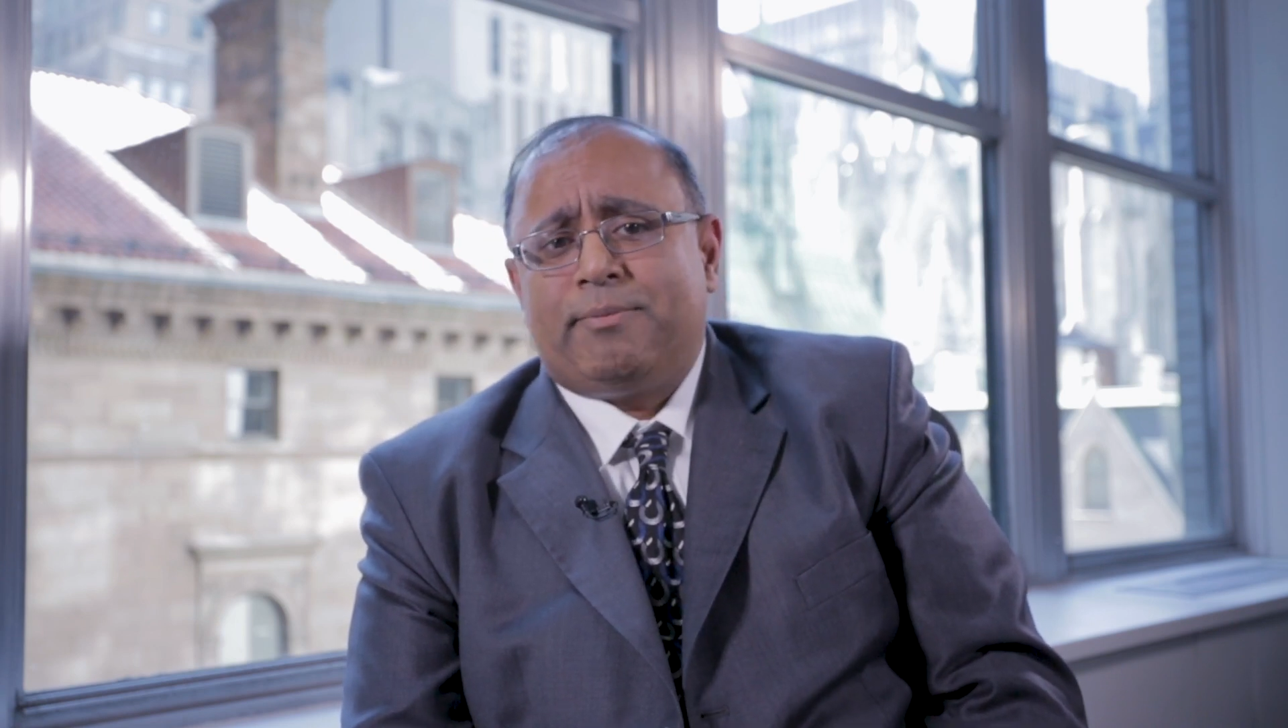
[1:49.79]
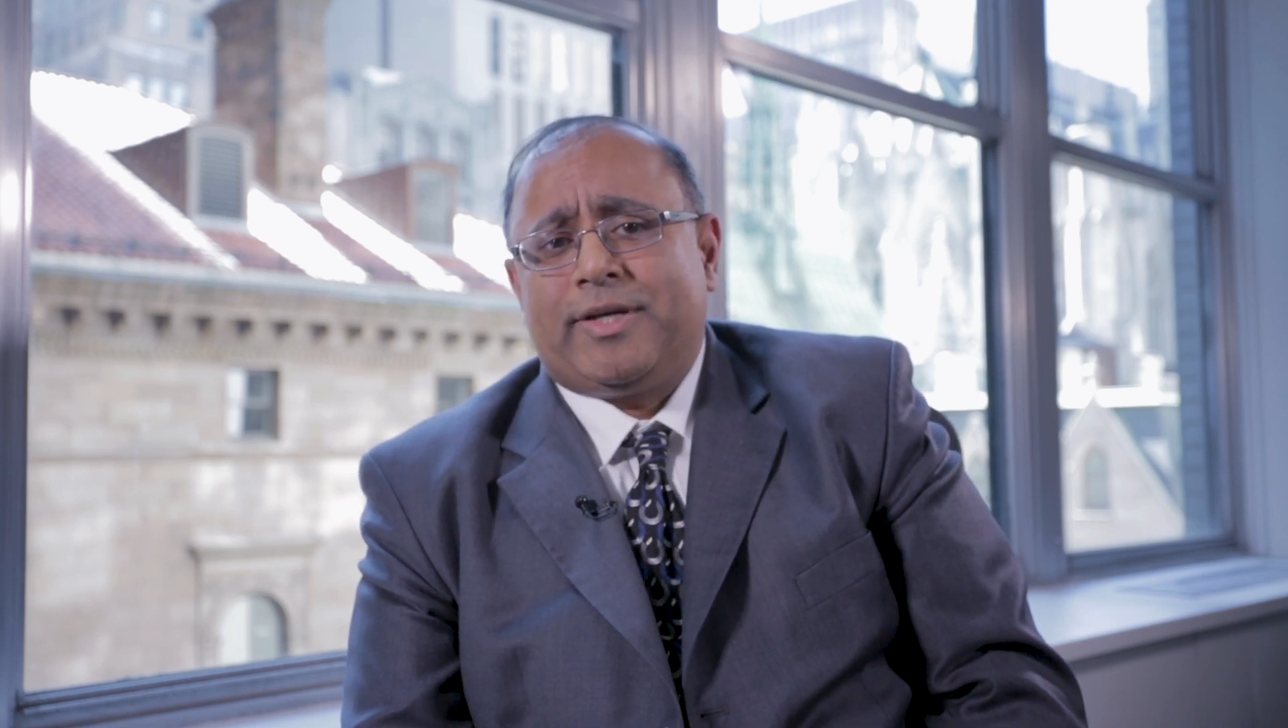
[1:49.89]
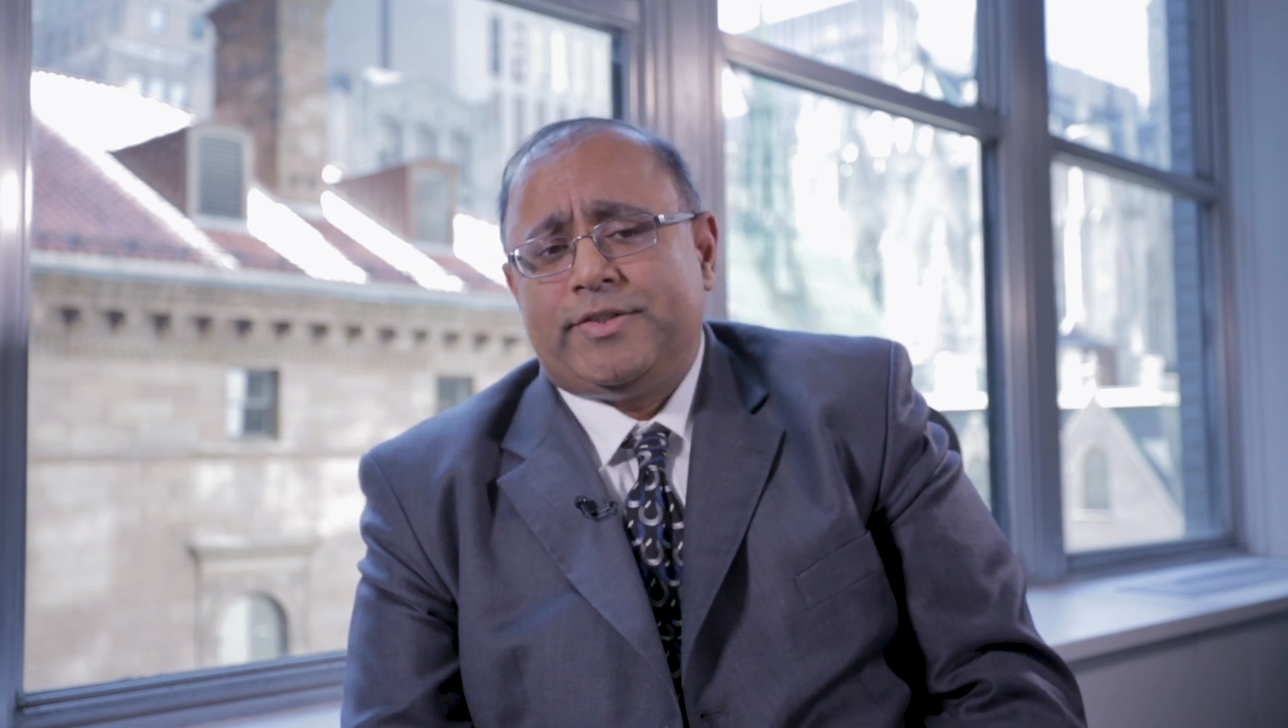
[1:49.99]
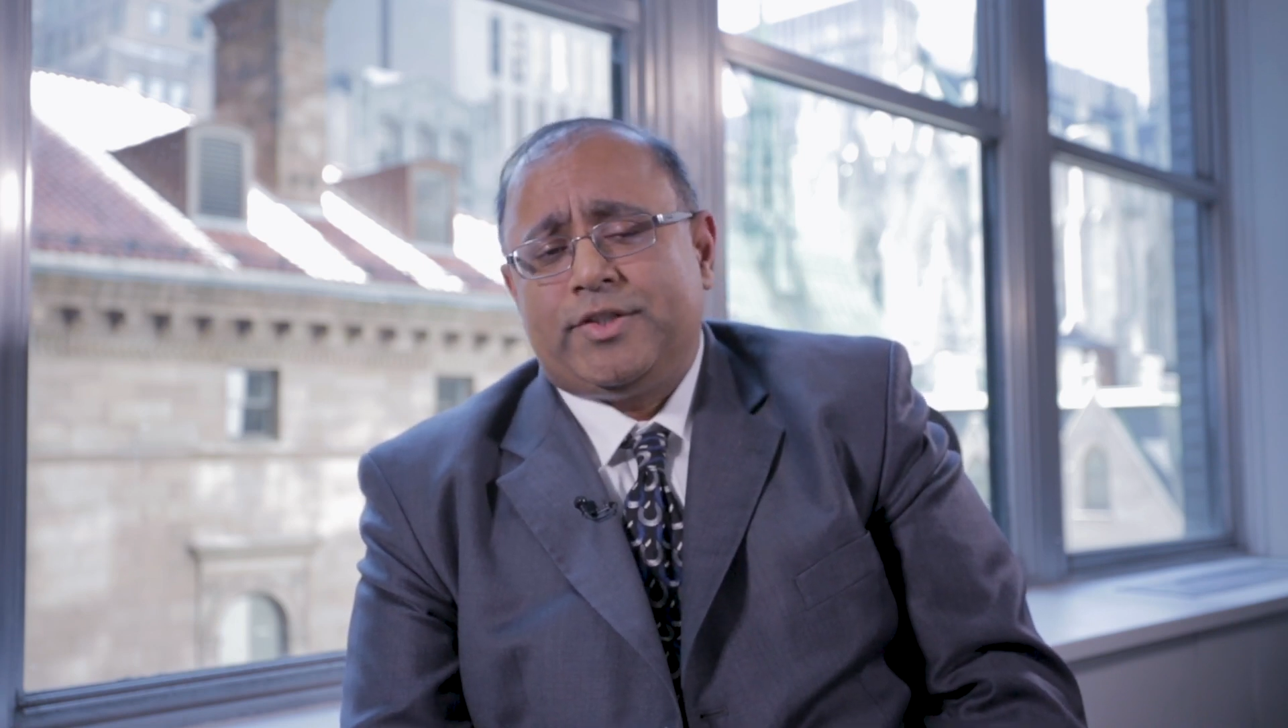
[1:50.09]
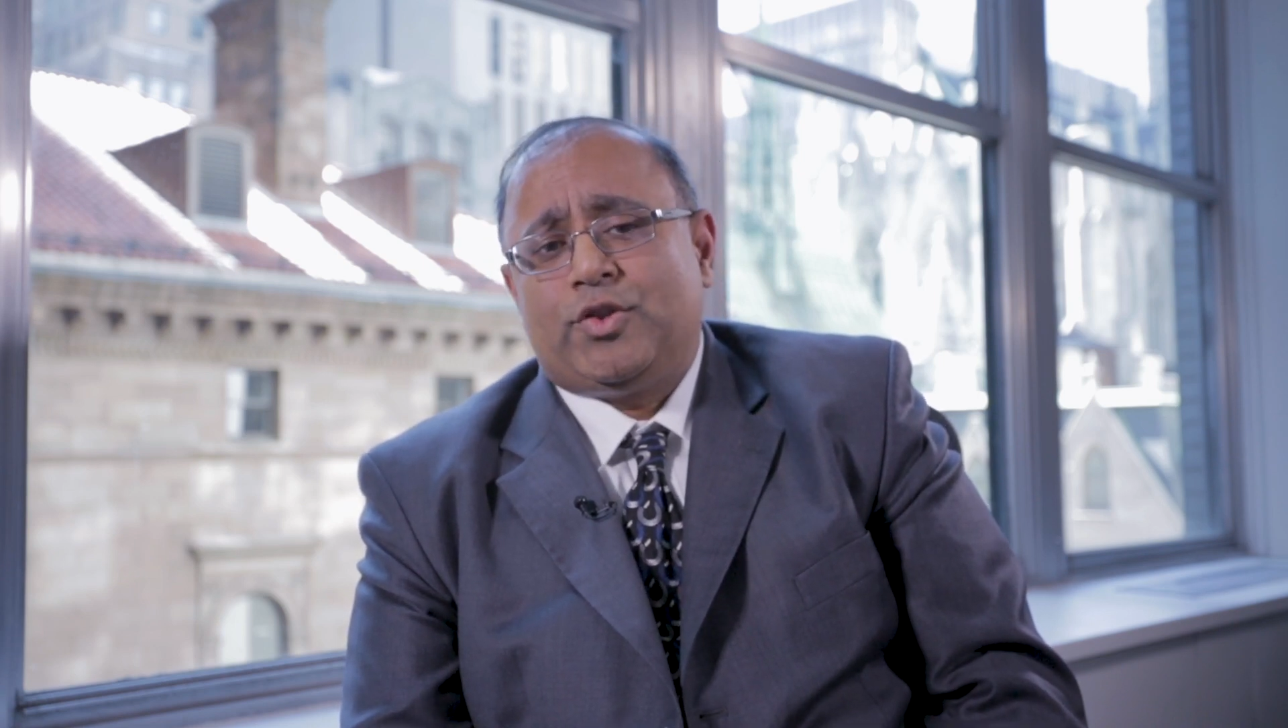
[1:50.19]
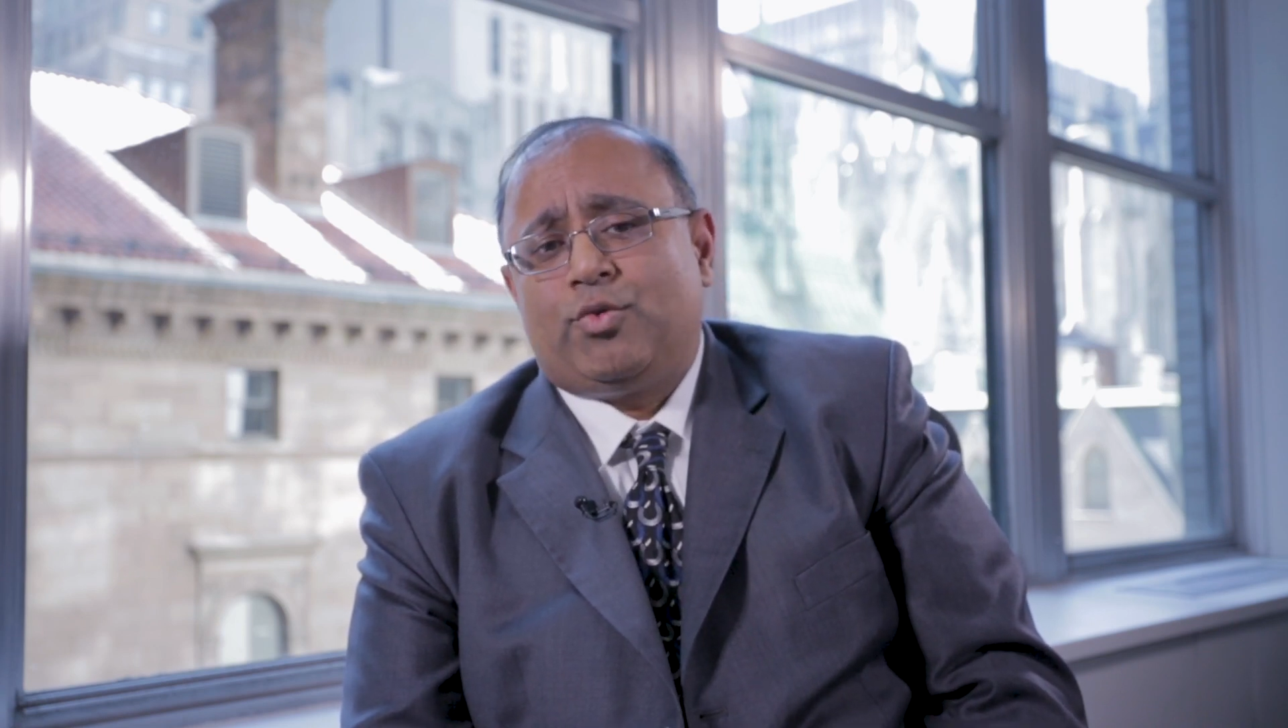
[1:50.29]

about 6